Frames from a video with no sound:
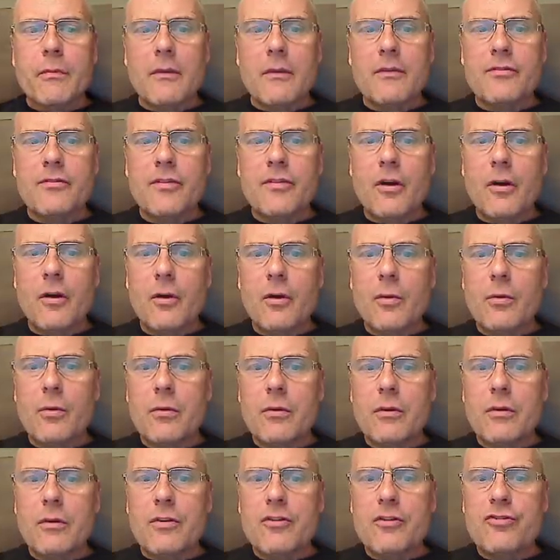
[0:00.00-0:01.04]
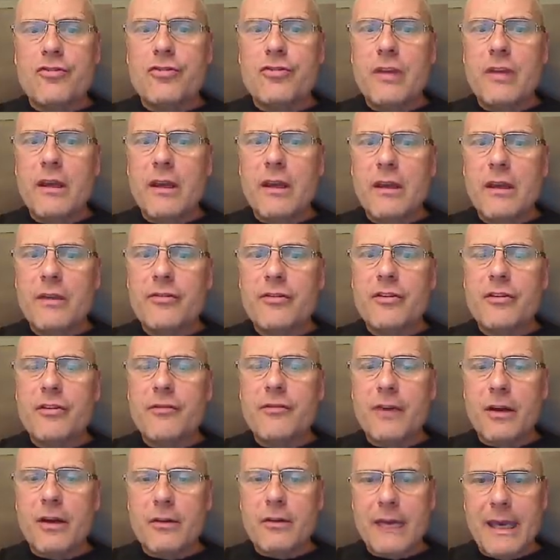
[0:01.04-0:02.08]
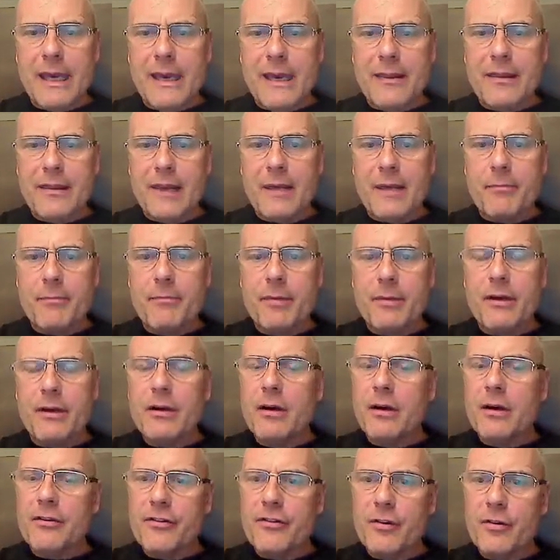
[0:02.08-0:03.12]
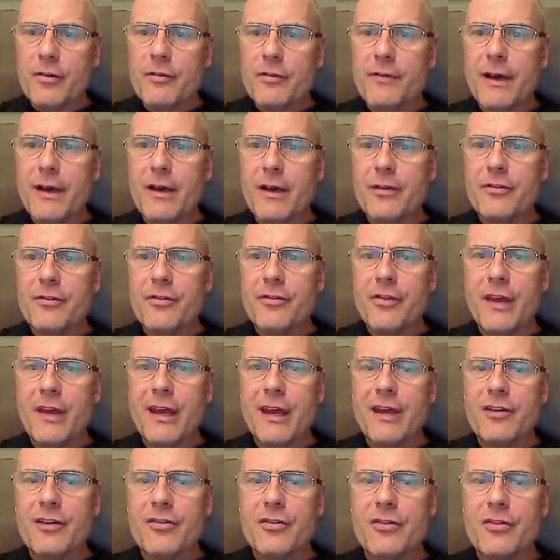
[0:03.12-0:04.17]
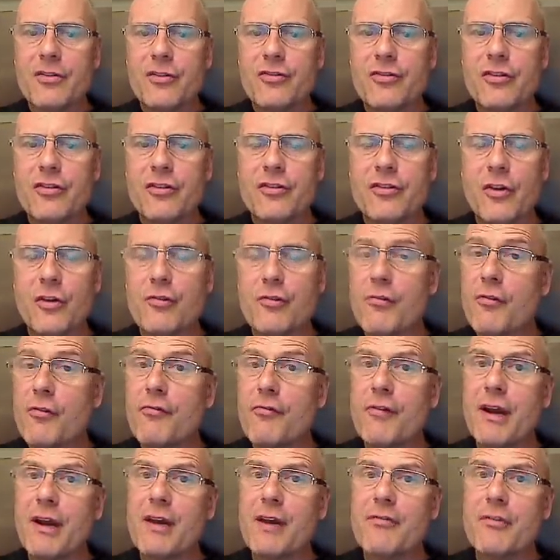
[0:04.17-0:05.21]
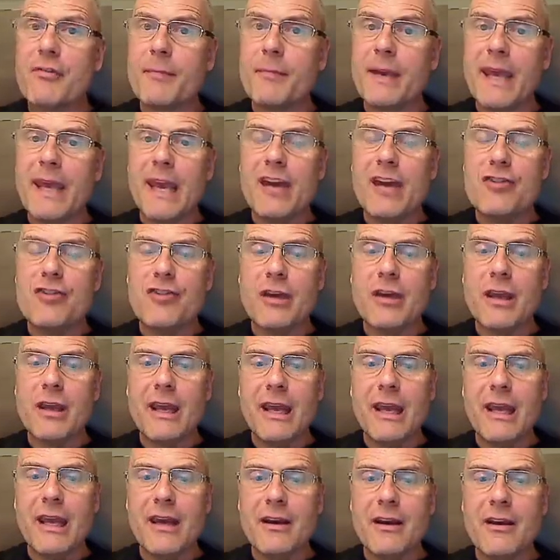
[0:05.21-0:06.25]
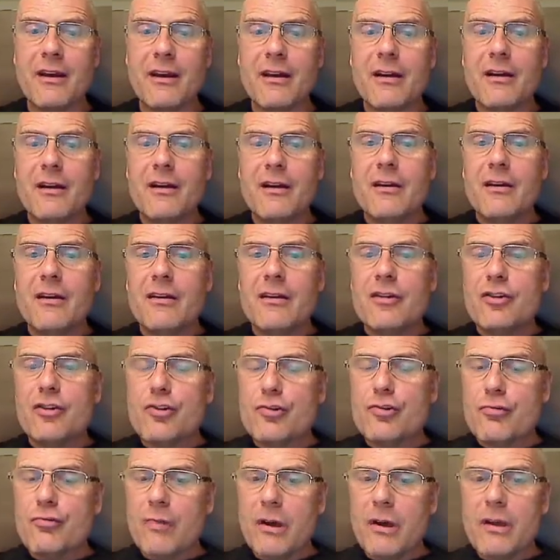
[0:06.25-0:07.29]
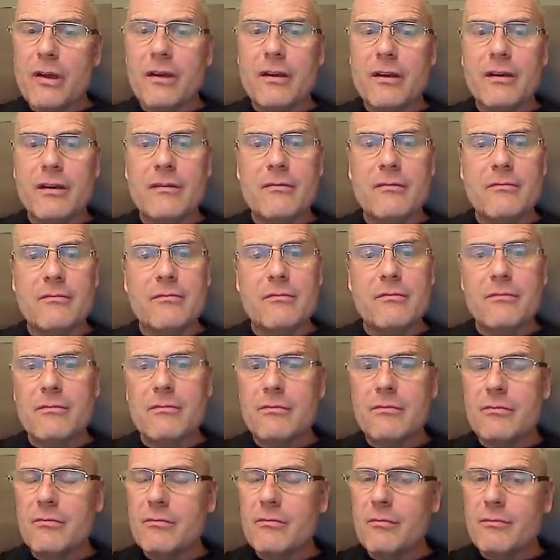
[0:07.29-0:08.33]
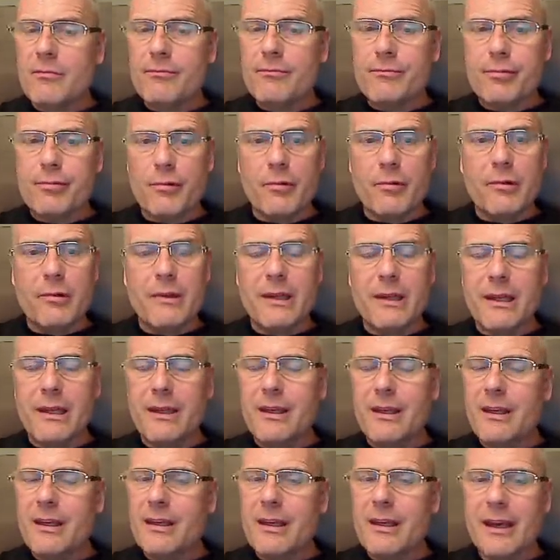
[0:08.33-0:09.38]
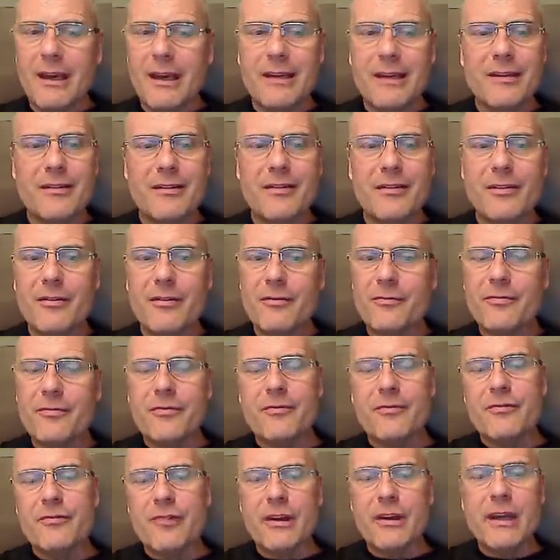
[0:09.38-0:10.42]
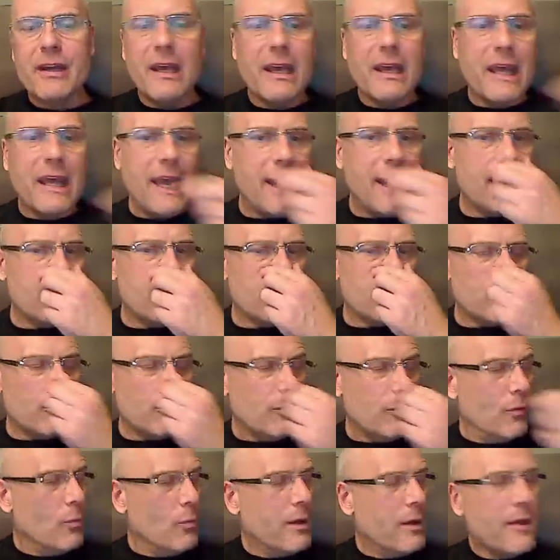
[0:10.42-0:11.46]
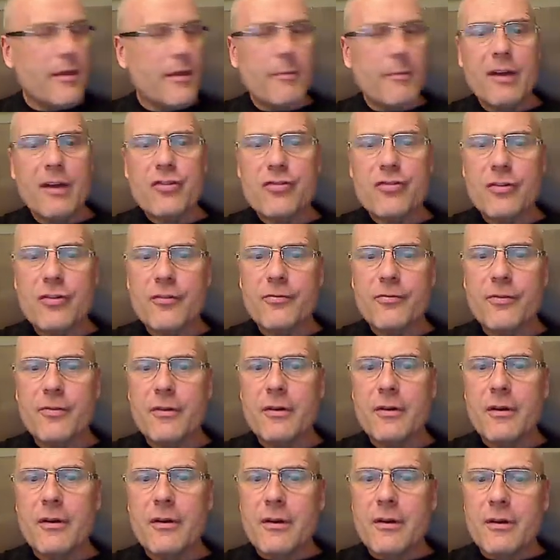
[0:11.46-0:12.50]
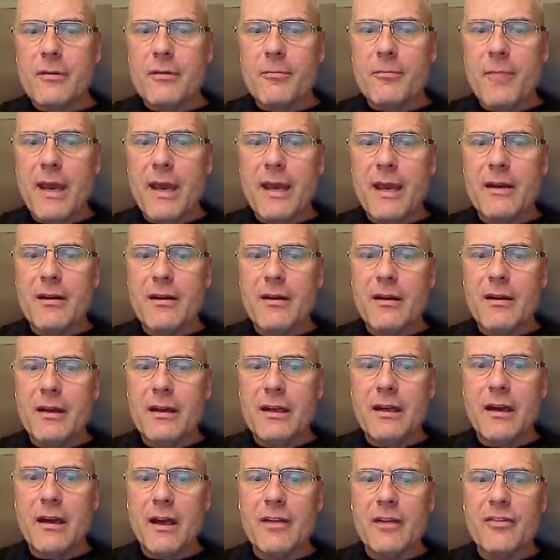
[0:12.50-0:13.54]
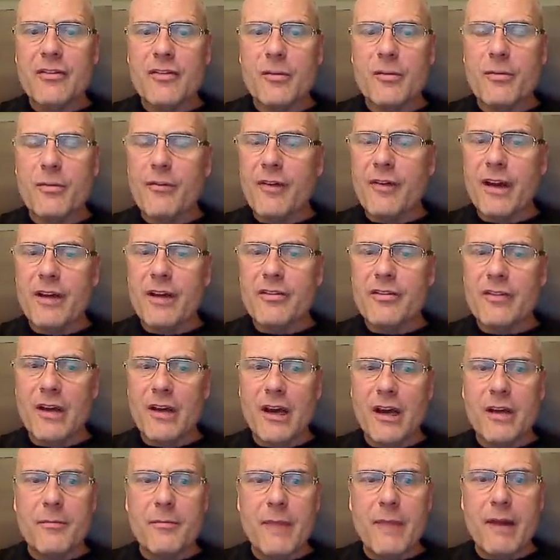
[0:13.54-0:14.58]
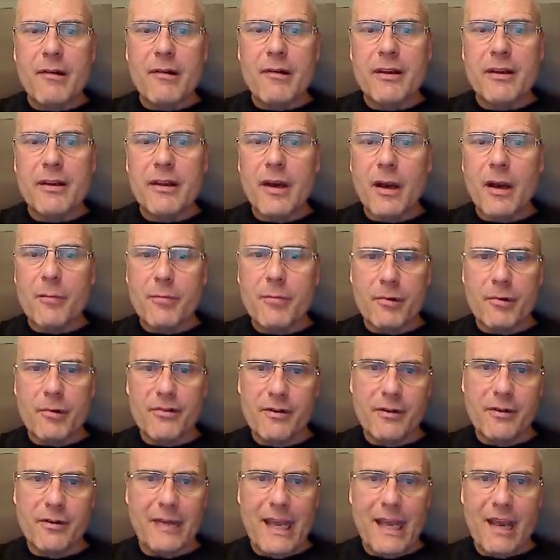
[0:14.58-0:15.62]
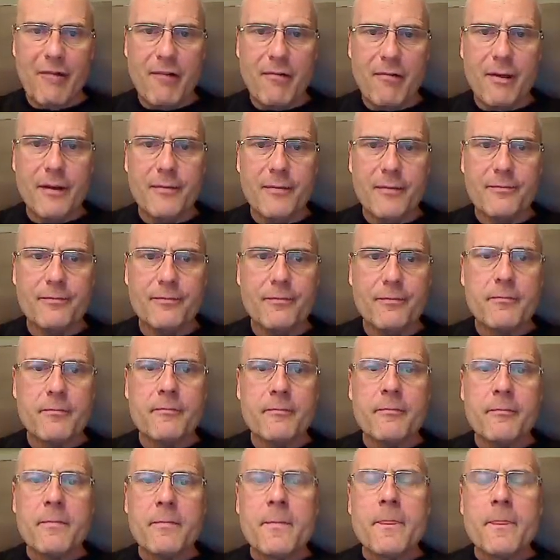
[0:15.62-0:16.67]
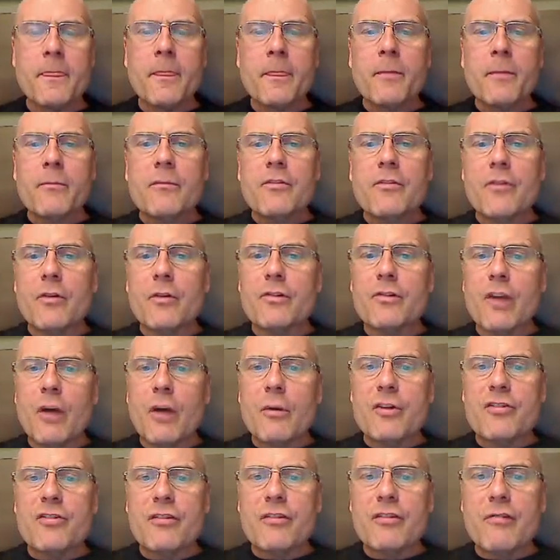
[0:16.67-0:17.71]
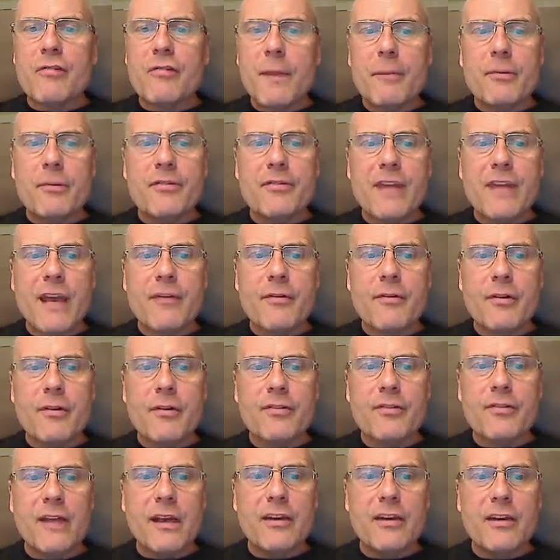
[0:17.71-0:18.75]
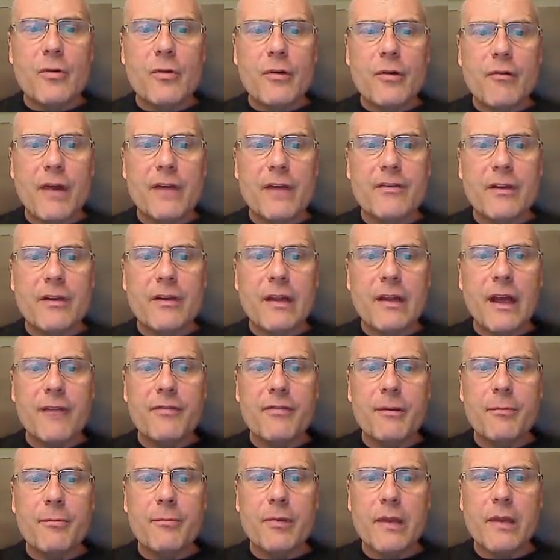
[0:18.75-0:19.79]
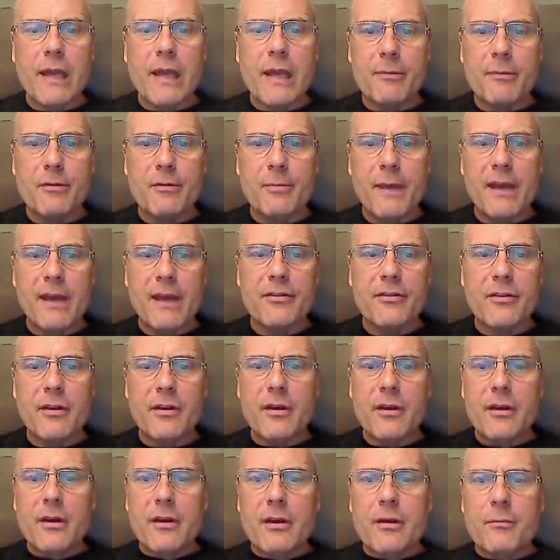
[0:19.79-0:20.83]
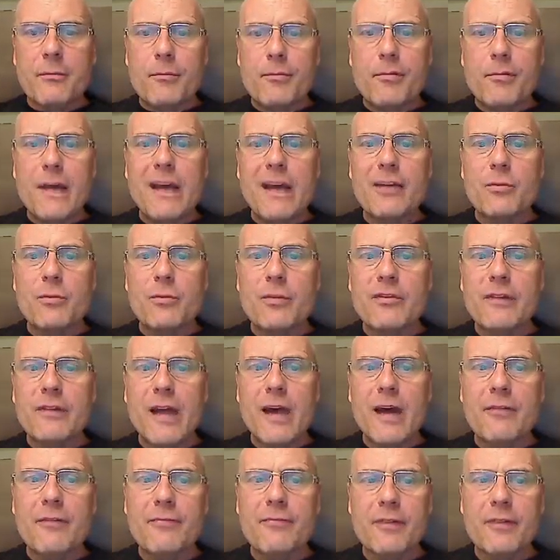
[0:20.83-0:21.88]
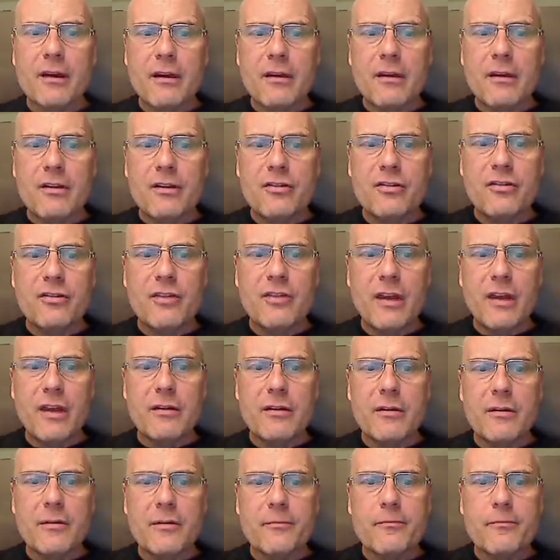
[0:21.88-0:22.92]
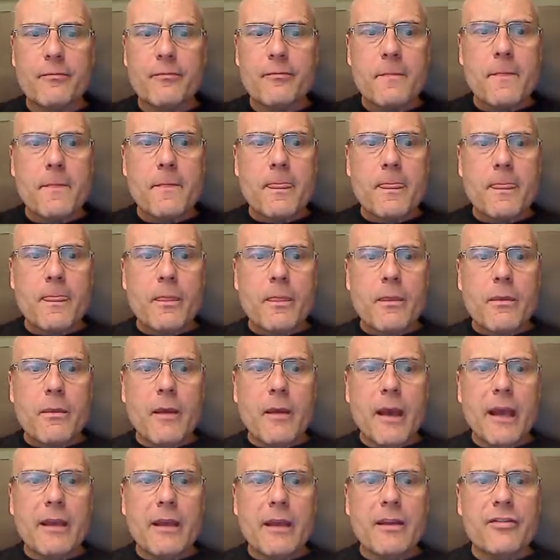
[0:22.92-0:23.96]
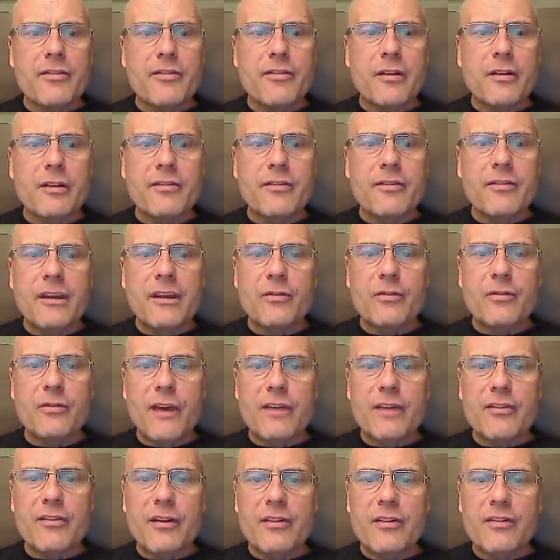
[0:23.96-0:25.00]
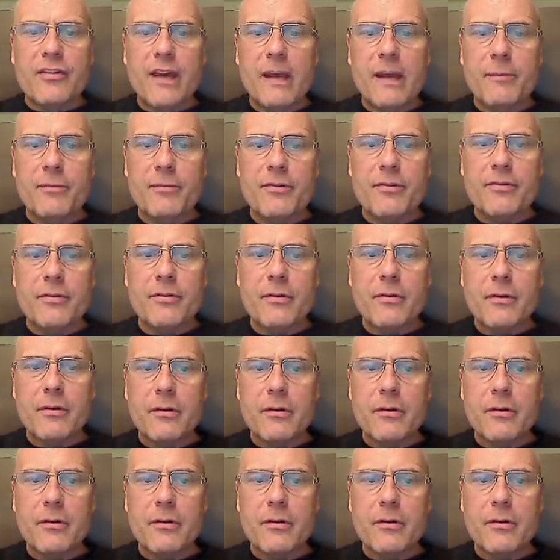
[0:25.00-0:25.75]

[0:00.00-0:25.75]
So she is a devout Catholic, but not so devout that she's going to refrain from engaging in drunken, brawly kinds of drinking games with a bunch of men in an unsupervised, unmarried young person area. So to go on, she remembers Kavanaugh standing to her right and laughing, pulling up his pants. "Brett was laughing," she said. "I can still see his face and his hips